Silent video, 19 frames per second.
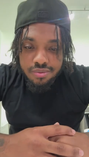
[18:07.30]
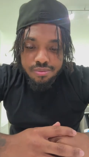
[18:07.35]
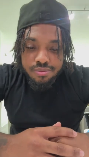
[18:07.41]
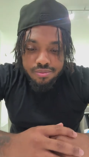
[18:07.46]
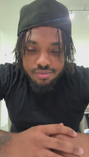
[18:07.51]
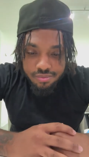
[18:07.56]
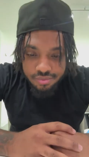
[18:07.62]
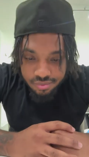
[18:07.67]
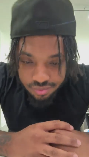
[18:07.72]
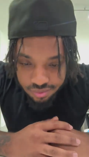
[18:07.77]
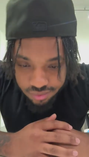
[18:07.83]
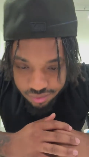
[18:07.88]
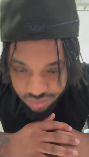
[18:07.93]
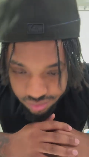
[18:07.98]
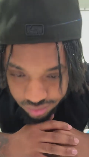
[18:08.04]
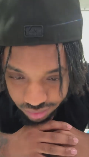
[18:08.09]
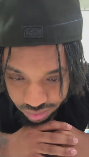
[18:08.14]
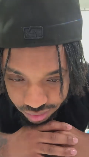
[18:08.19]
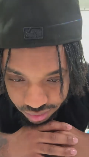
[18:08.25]

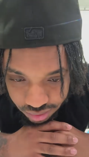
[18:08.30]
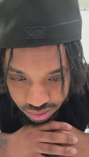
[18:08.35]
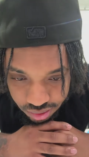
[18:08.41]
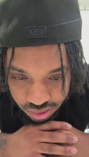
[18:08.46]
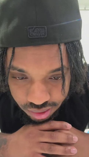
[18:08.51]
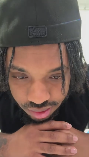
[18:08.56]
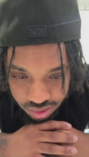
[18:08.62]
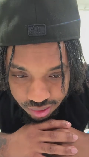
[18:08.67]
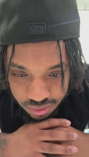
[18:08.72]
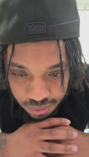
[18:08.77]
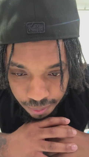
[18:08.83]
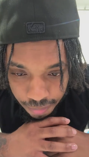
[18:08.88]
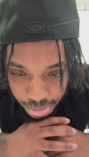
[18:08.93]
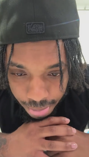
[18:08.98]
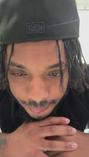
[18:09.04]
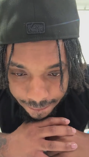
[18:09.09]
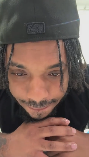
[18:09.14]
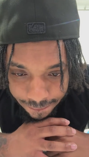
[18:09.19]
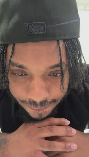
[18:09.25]

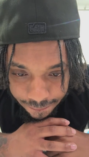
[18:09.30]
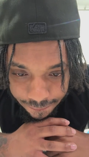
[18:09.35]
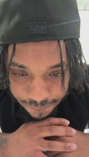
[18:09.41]
Nobody speaks.